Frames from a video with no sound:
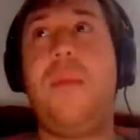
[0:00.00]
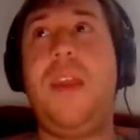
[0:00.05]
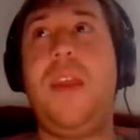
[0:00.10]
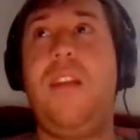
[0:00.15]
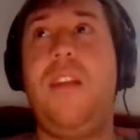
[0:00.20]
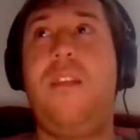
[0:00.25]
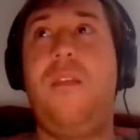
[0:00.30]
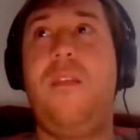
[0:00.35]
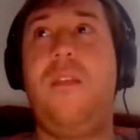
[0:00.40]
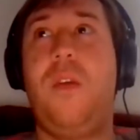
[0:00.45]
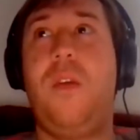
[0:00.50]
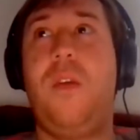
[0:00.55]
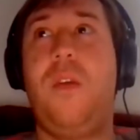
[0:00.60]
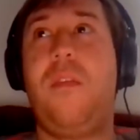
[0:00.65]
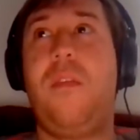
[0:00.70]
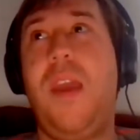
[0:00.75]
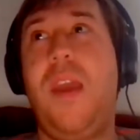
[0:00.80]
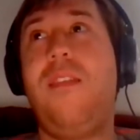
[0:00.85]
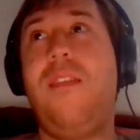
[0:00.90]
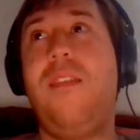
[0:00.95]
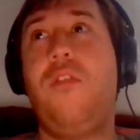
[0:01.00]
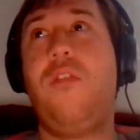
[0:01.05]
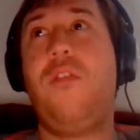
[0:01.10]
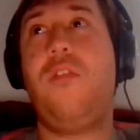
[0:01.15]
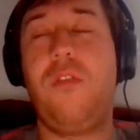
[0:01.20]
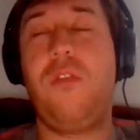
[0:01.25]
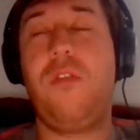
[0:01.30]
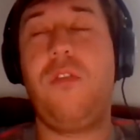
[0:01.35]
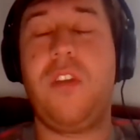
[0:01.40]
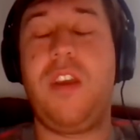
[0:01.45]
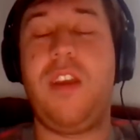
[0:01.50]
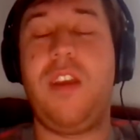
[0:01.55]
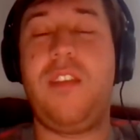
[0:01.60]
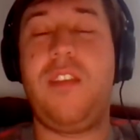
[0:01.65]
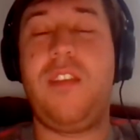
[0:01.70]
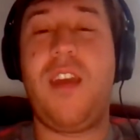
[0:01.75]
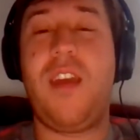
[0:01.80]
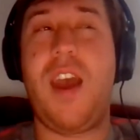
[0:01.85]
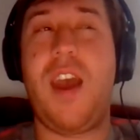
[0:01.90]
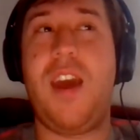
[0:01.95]
I mean, what's amazing, truthfully,
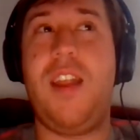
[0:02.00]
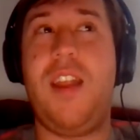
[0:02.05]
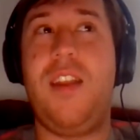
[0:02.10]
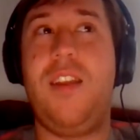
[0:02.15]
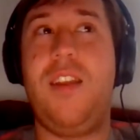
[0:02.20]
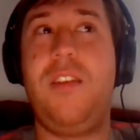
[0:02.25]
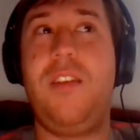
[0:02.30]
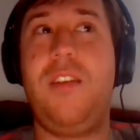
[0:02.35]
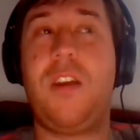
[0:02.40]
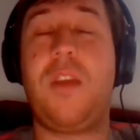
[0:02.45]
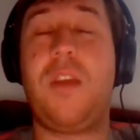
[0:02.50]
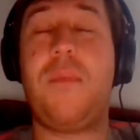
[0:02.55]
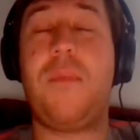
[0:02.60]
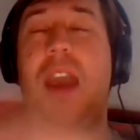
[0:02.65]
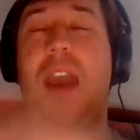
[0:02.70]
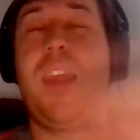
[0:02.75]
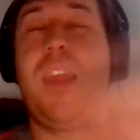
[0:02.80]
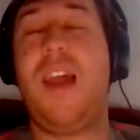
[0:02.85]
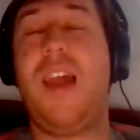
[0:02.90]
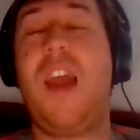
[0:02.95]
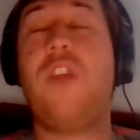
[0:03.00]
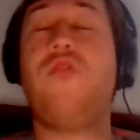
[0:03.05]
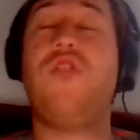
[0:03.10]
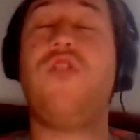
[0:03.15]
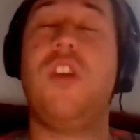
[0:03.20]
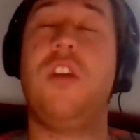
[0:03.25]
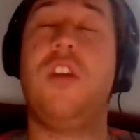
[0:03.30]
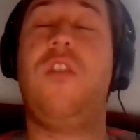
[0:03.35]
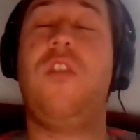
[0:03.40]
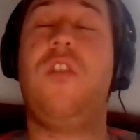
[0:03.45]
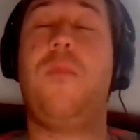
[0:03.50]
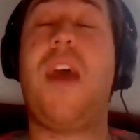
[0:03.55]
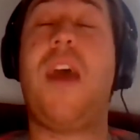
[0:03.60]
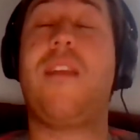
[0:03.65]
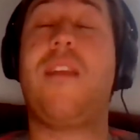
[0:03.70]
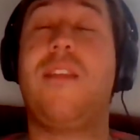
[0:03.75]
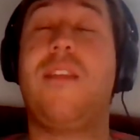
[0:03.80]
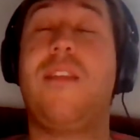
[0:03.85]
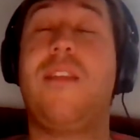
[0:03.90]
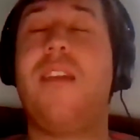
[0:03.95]
is that looking back at last year, this
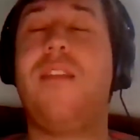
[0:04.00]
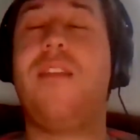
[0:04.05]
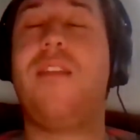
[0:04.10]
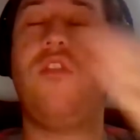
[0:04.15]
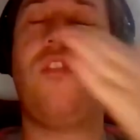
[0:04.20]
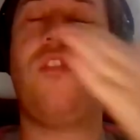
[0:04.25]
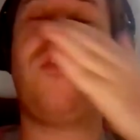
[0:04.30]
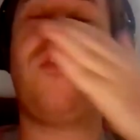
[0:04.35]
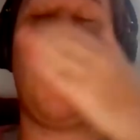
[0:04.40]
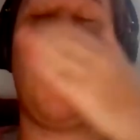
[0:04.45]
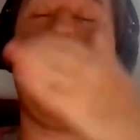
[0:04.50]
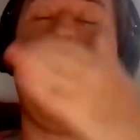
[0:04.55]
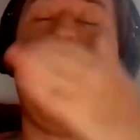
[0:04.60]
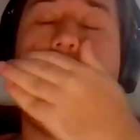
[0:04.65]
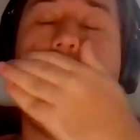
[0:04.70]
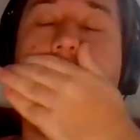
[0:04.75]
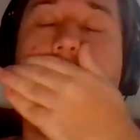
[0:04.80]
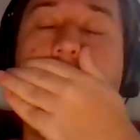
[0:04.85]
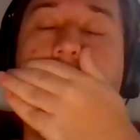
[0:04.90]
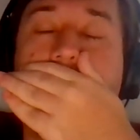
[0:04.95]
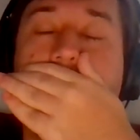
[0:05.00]
past class that just signed,